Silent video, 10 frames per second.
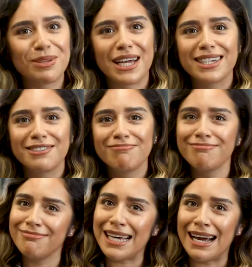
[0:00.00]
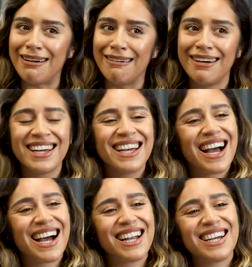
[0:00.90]
be like, no.
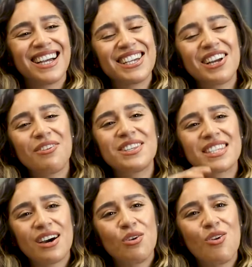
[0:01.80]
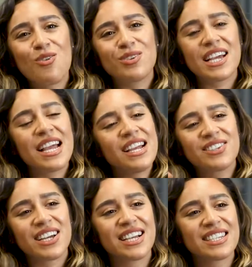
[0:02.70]
And, you know, it's that awkward
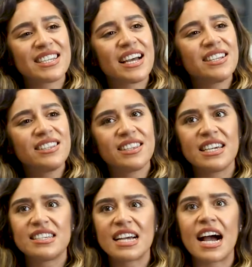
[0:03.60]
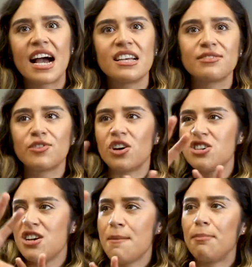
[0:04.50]
age, like I said, and these guys have got
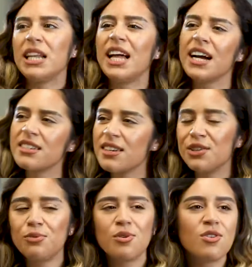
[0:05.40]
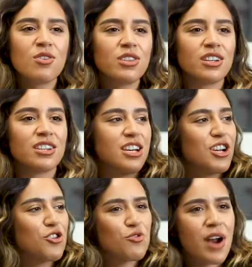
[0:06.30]
plaques on the wall and
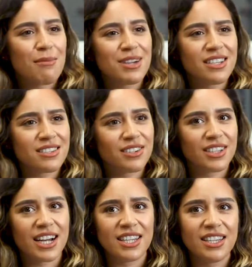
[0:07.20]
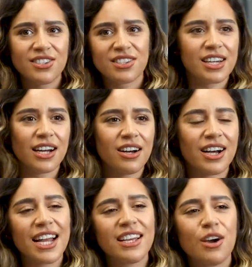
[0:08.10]
Grammys and all that. And you're just like, oh,
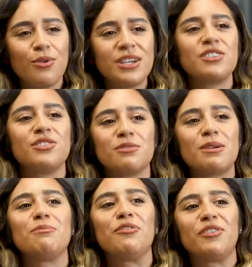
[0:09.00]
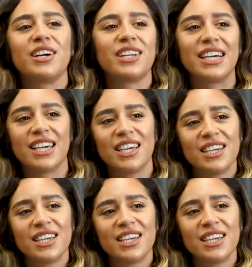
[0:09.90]
and it always used to make me feel like